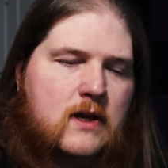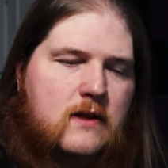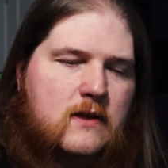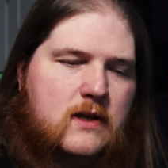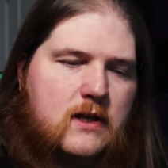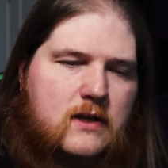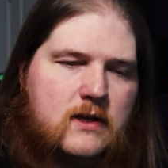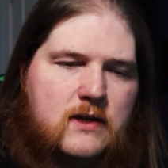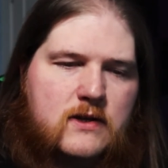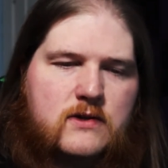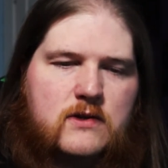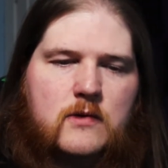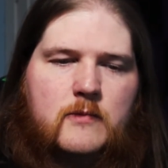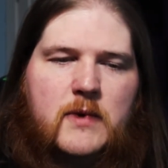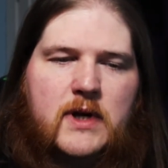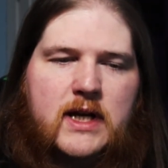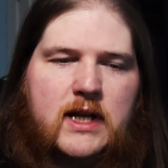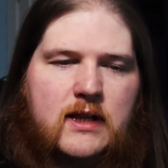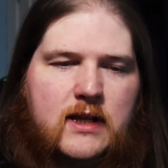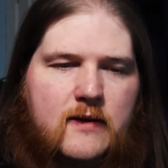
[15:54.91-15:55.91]
The additional
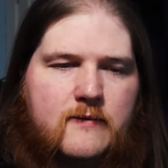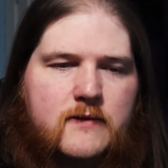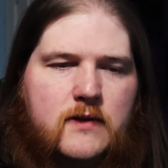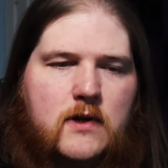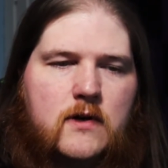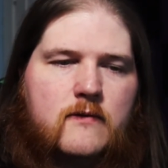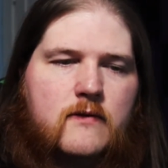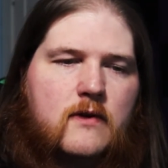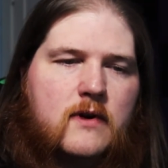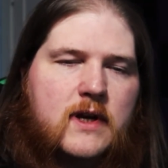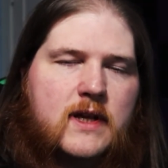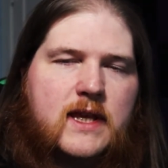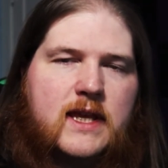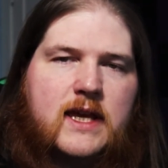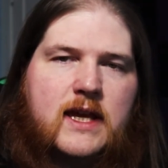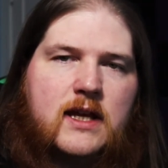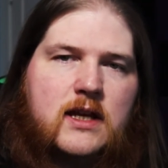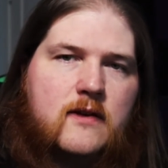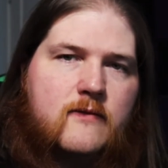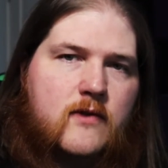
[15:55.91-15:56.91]
money left over at
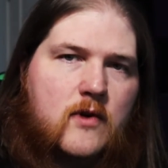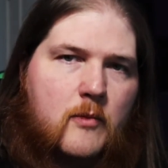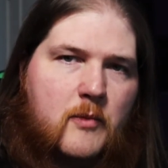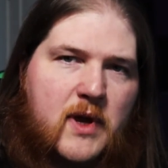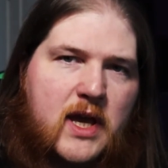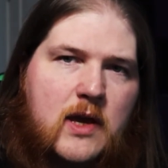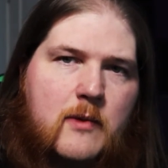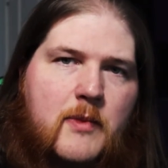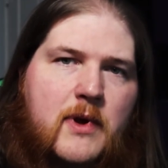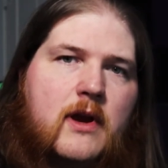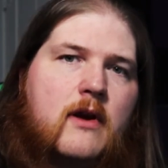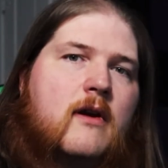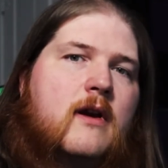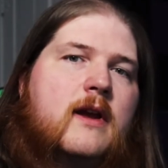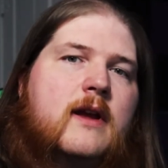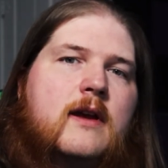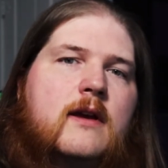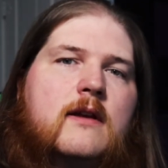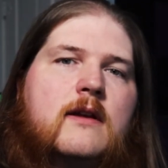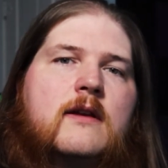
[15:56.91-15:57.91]
the end of your pay
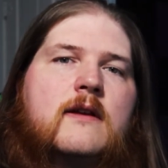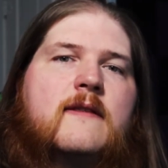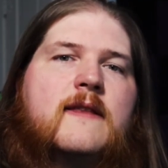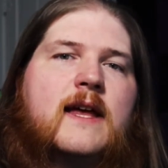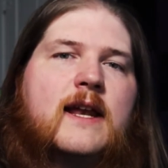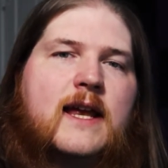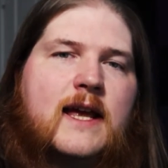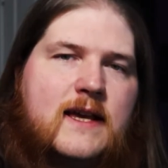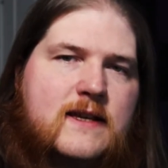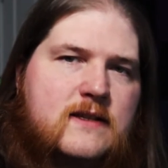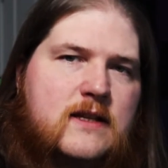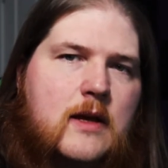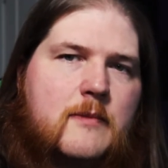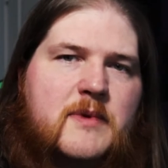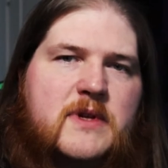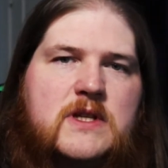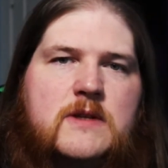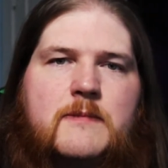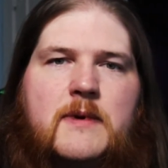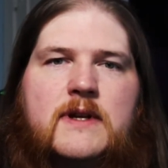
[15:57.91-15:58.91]
period that has not
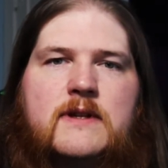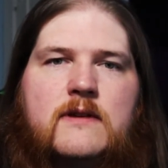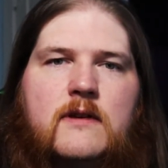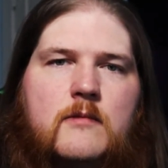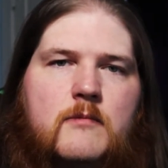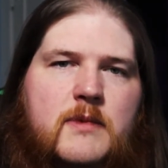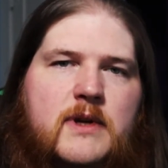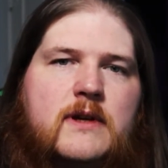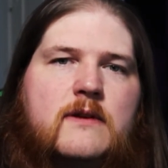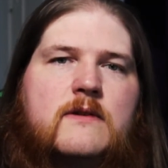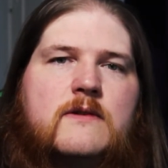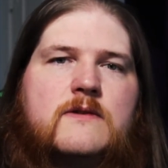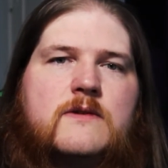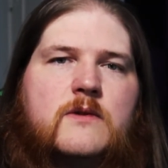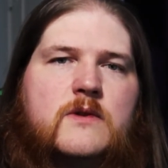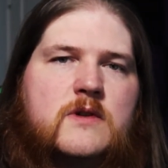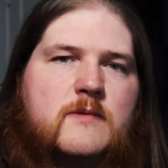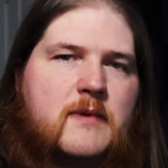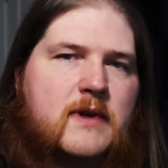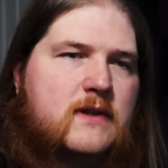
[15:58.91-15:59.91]
been spent on bills
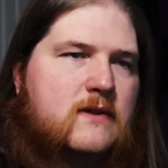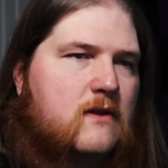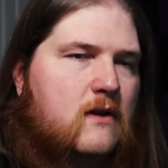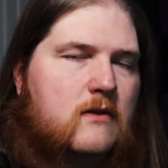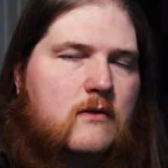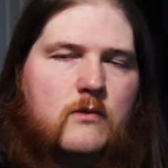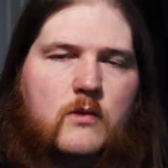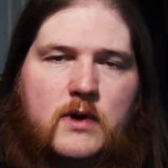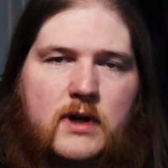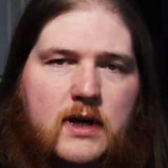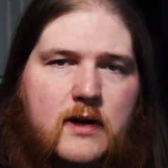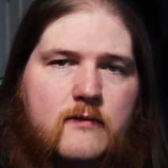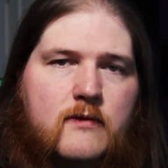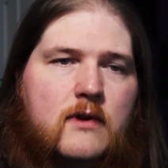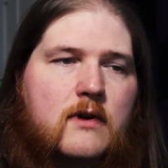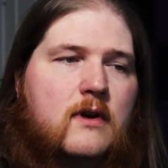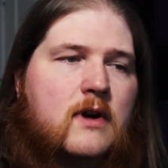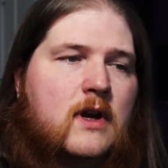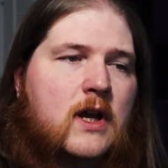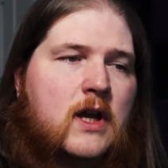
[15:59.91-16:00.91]
or spent on
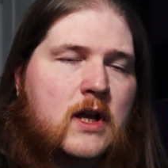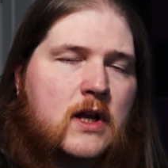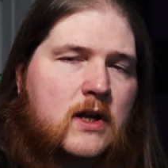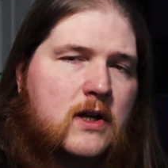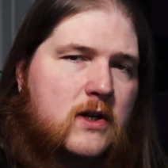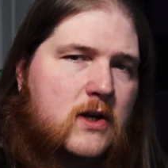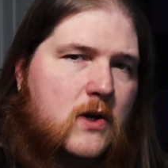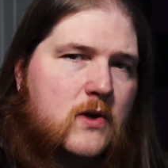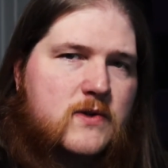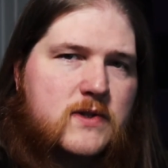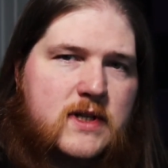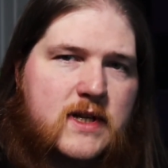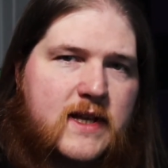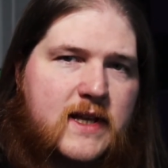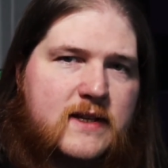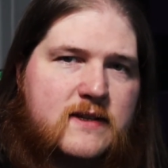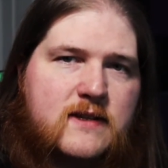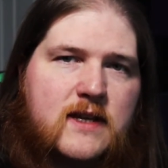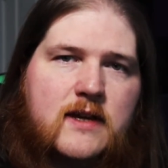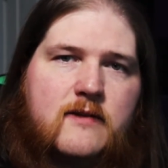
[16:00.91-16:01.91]
whatever goes into
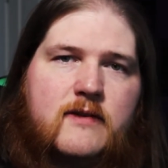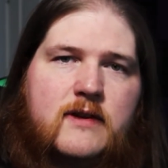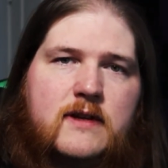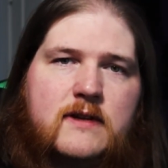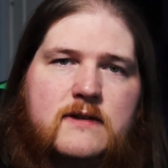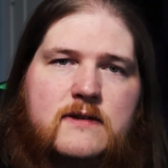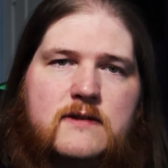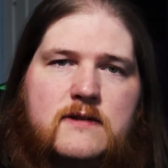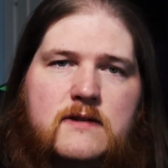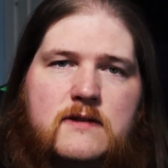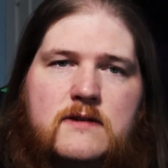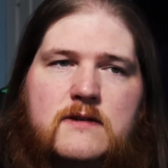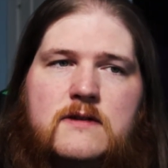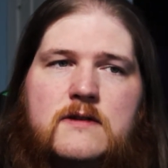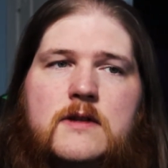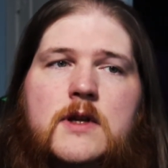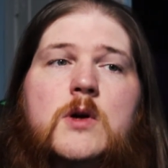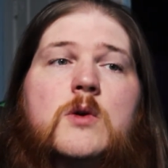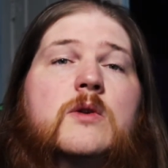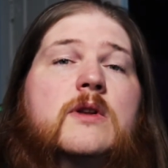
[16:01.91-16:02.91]
that savings to
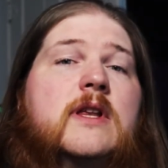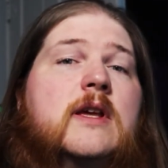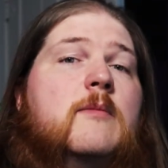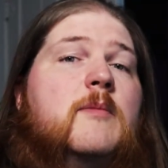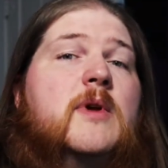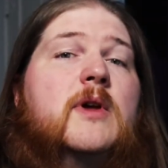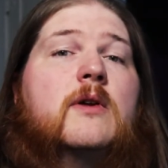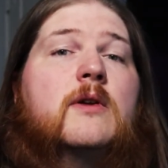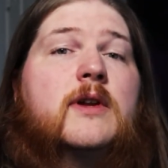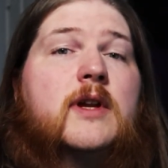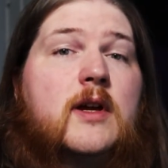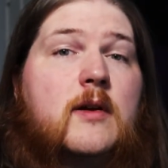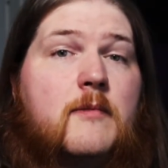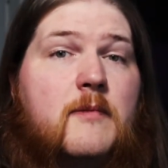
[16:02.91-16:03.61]
slowly build up